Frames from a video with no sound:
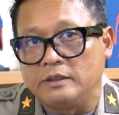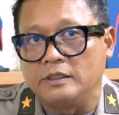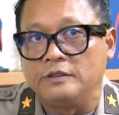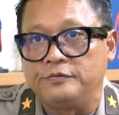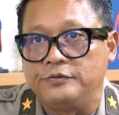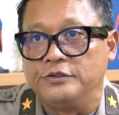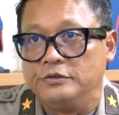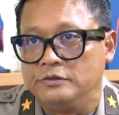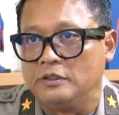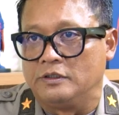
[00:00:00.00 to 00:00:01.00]
if
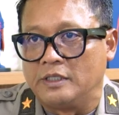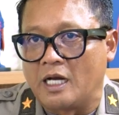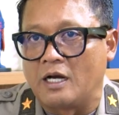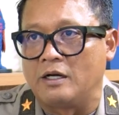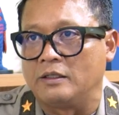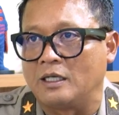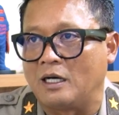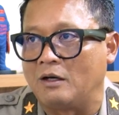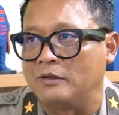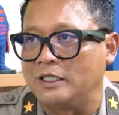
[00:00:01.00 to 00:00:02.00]
you know now
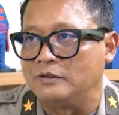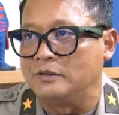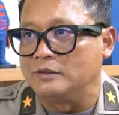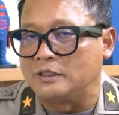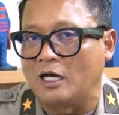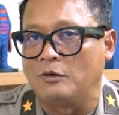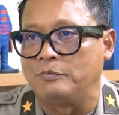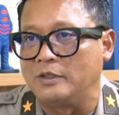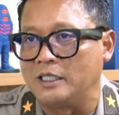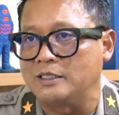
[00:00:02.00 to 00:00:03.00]
how
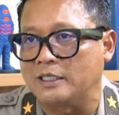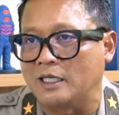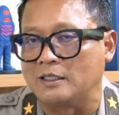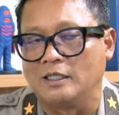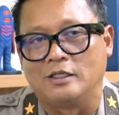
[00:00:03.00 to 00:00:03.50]
police can,